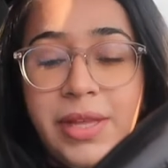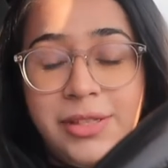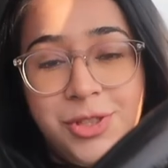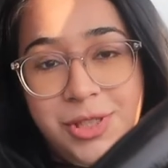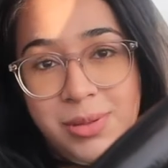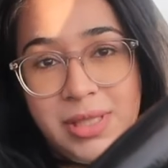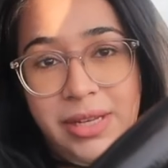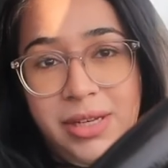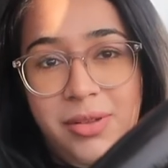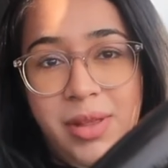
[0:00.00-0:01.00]
and she was
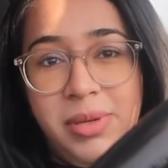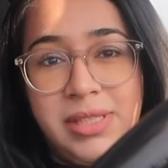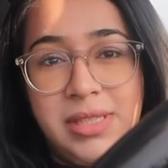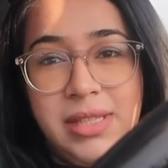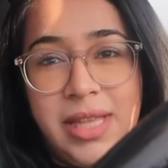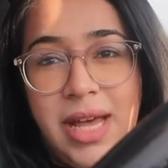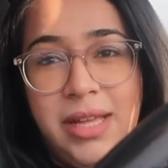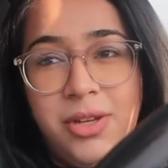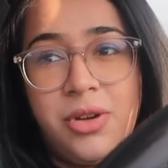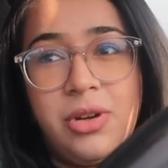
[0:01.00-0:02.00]
like no that means
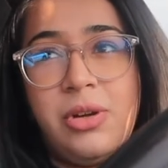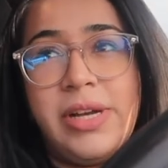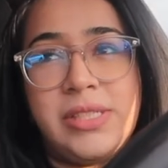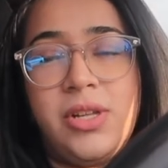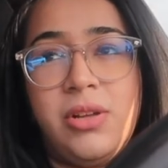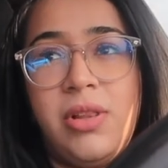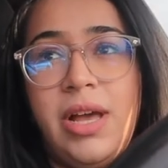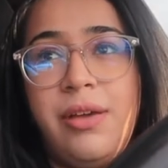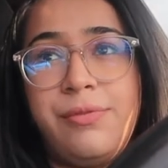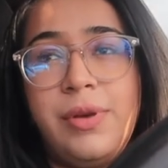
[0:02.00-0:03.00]
that your uncle has long
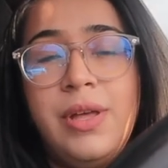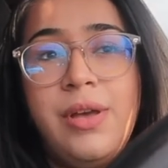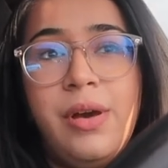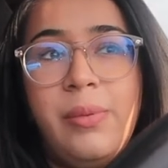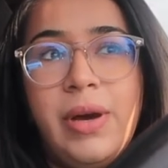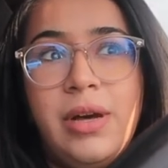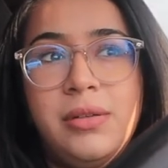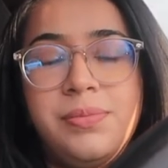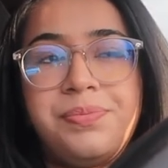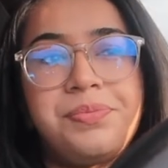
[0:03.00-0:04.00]
life well